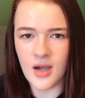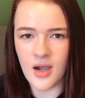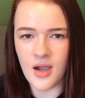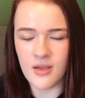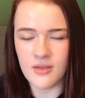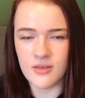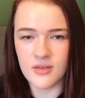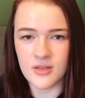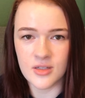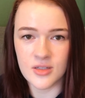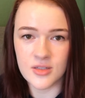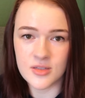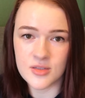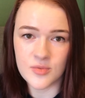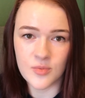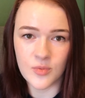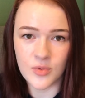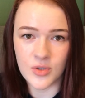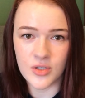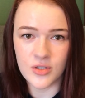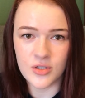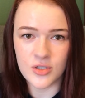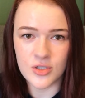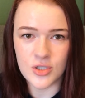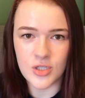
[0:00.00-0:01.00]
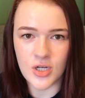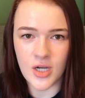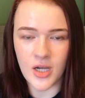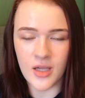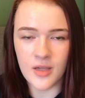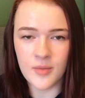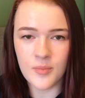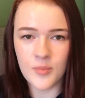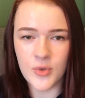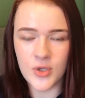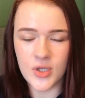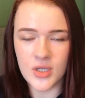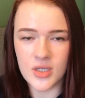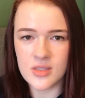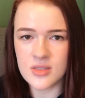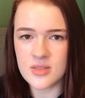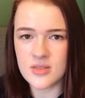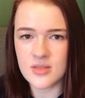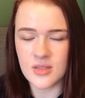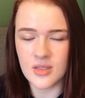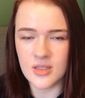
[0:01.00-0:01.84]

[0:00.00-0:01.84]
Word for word: I think it's worth a try because